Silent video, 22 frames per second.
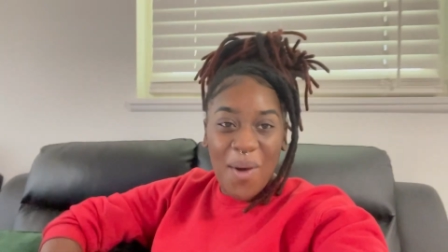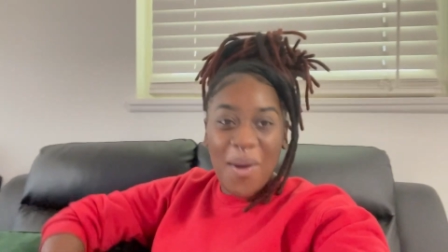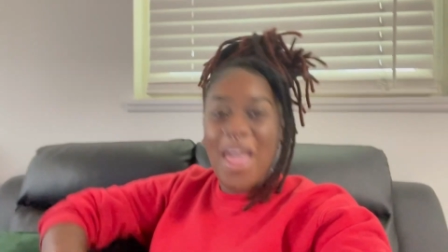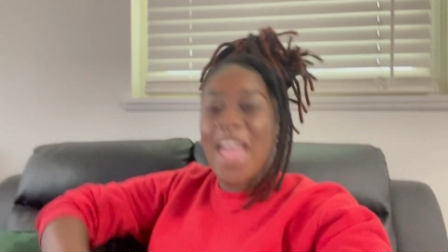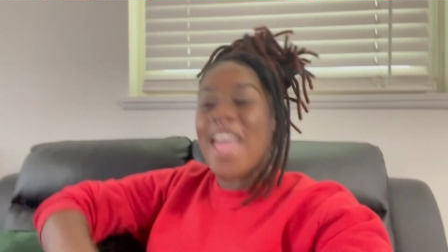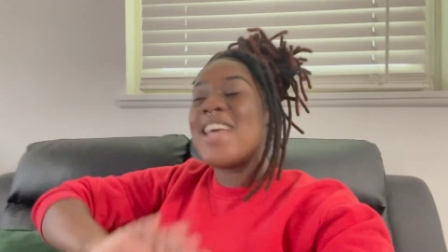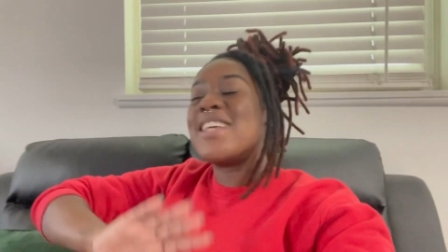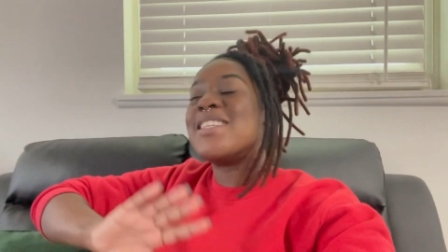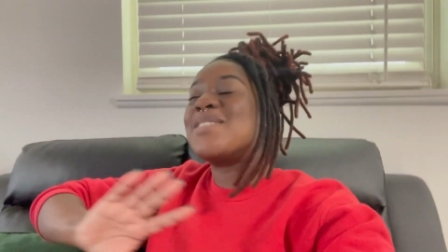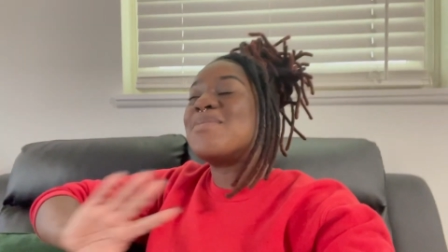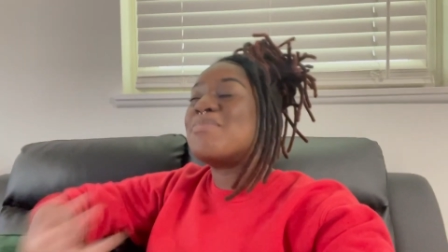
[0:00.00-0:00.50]

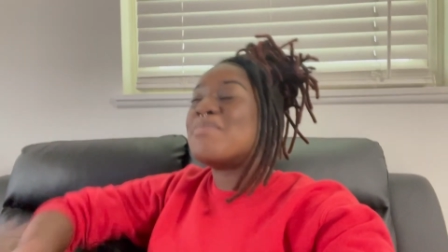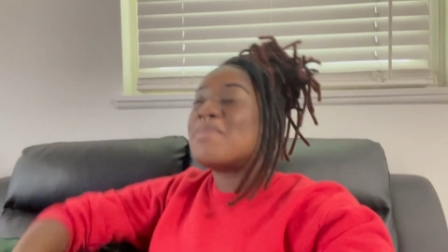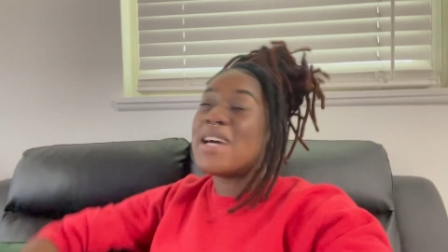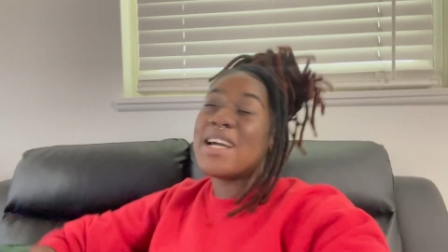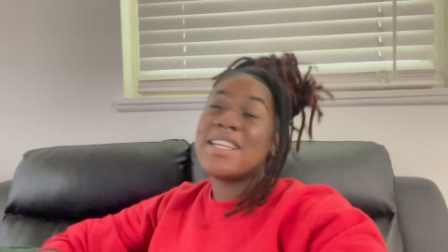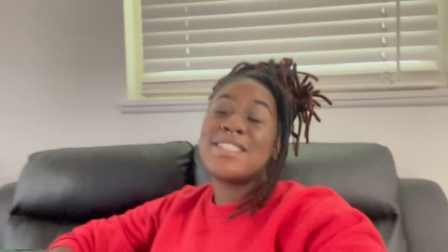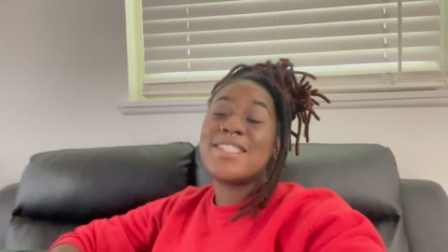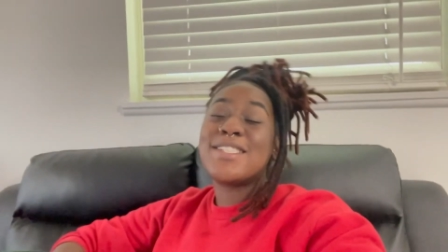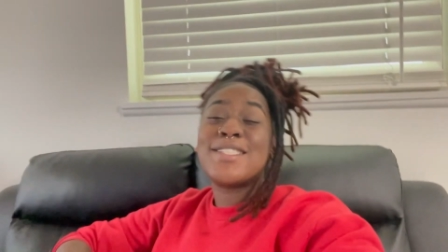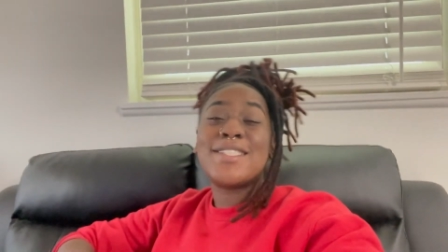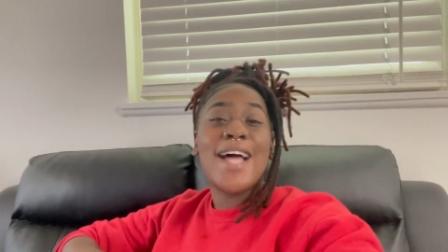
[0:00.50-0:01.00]
as
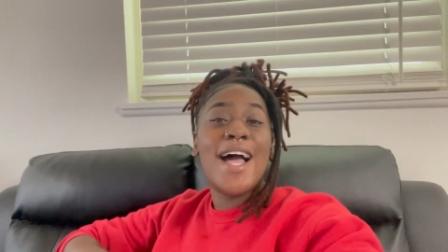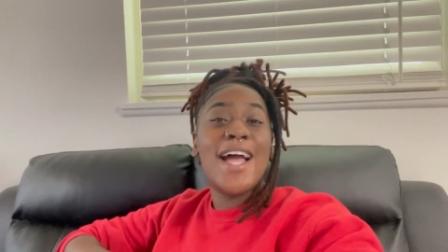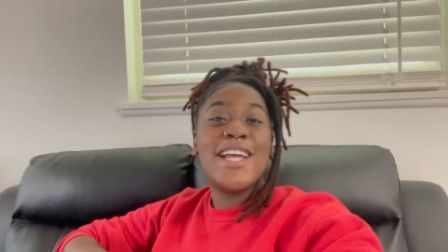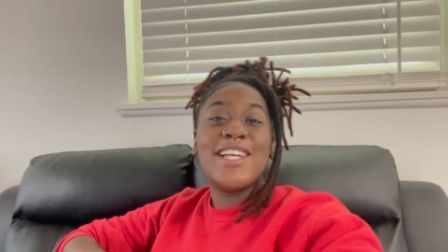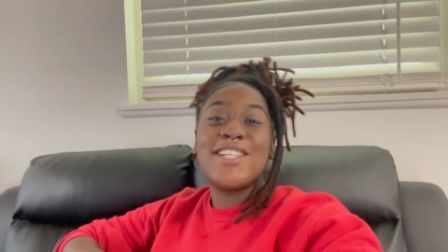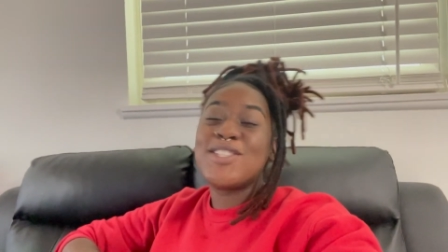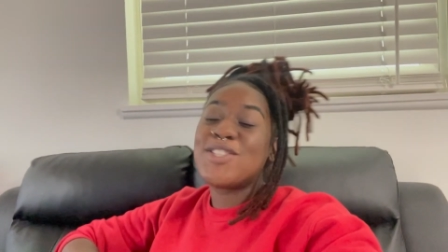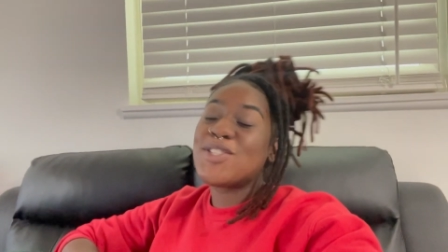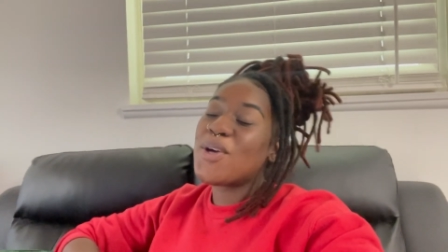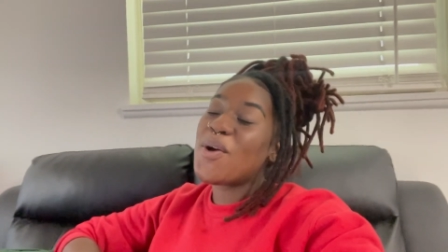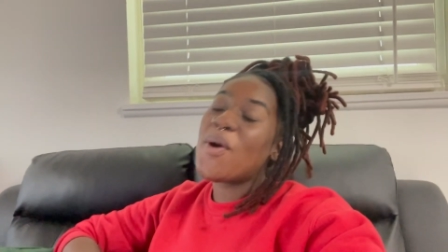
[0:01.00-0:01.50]
much as I
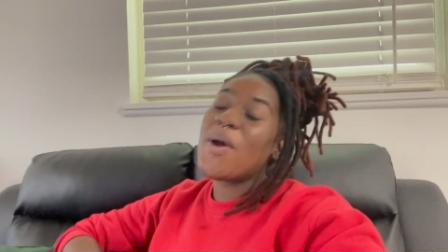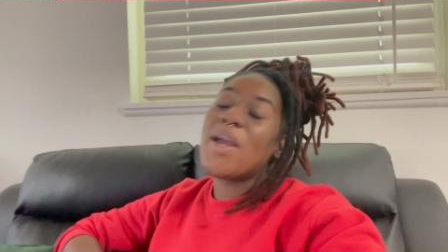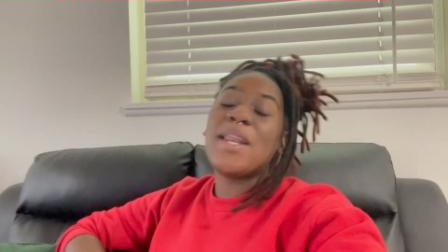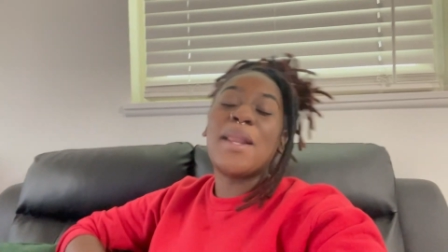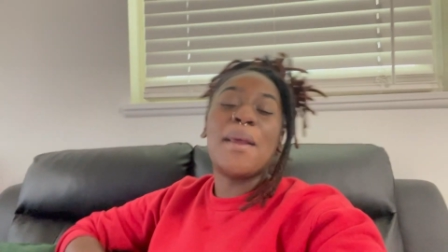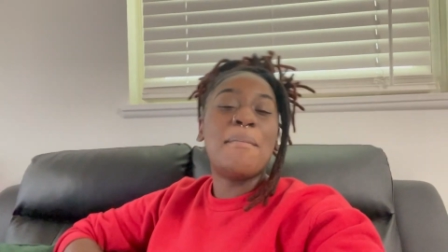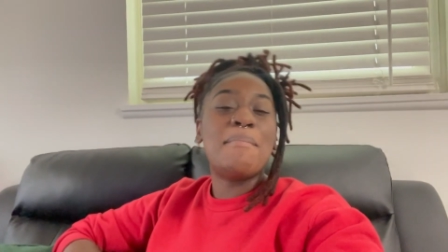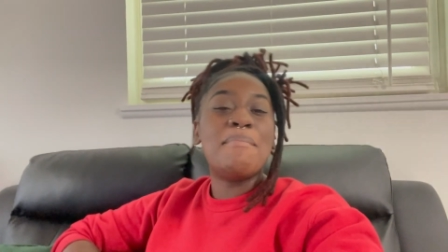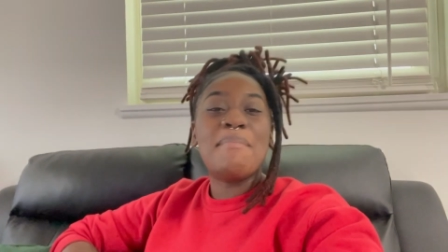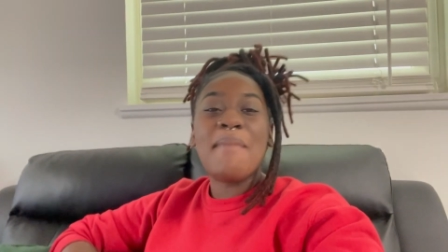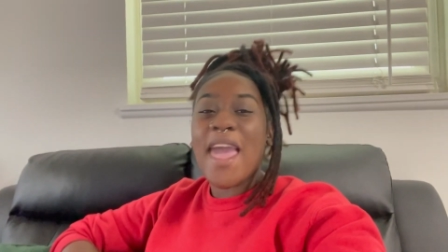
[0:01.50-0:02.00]

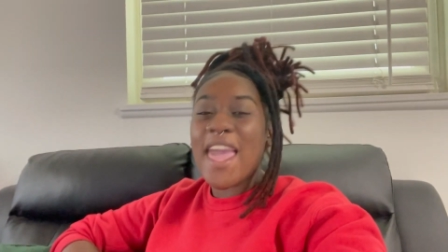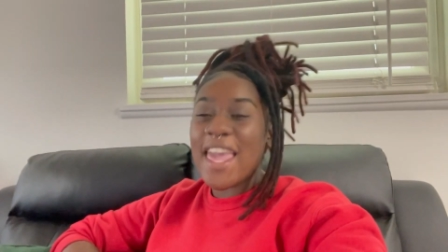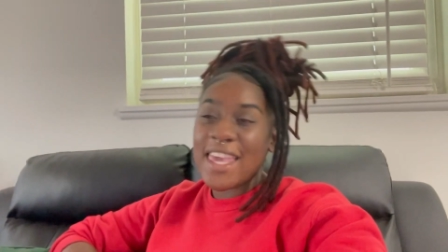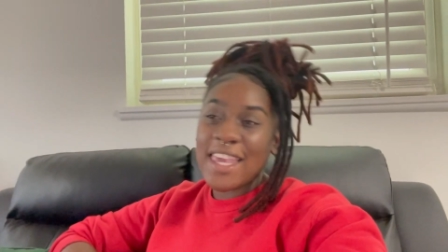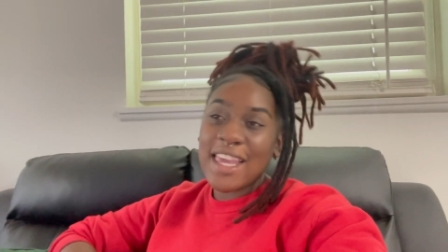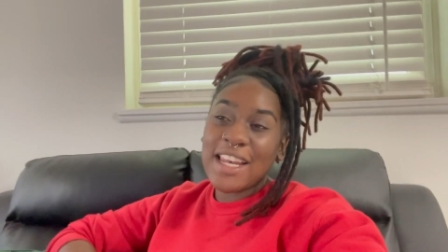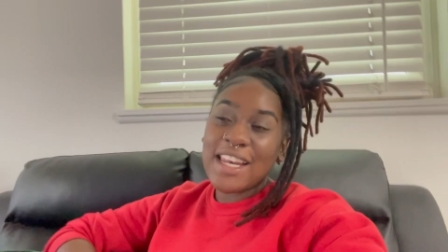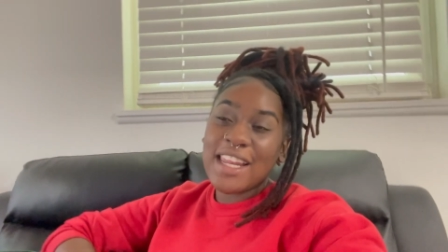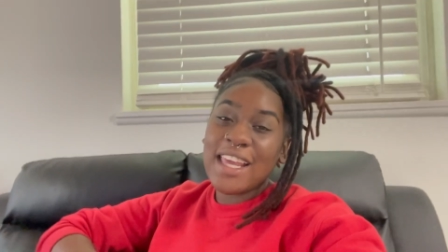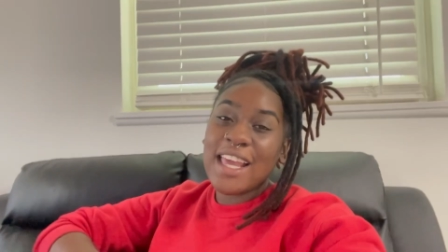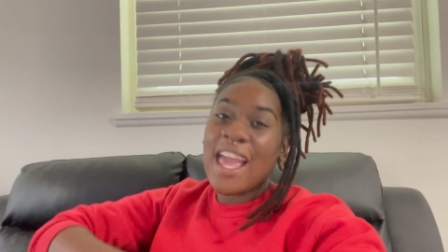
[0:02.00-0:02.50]
enjoyed
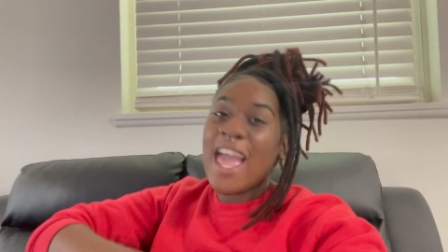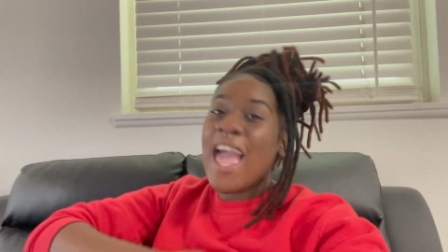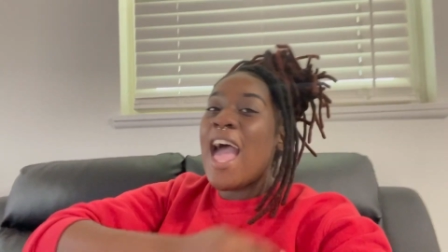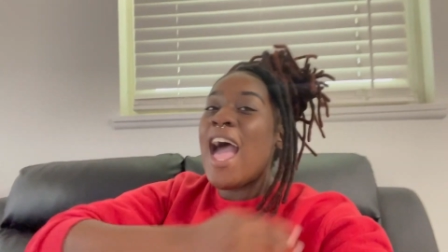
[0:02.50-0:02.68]
making it.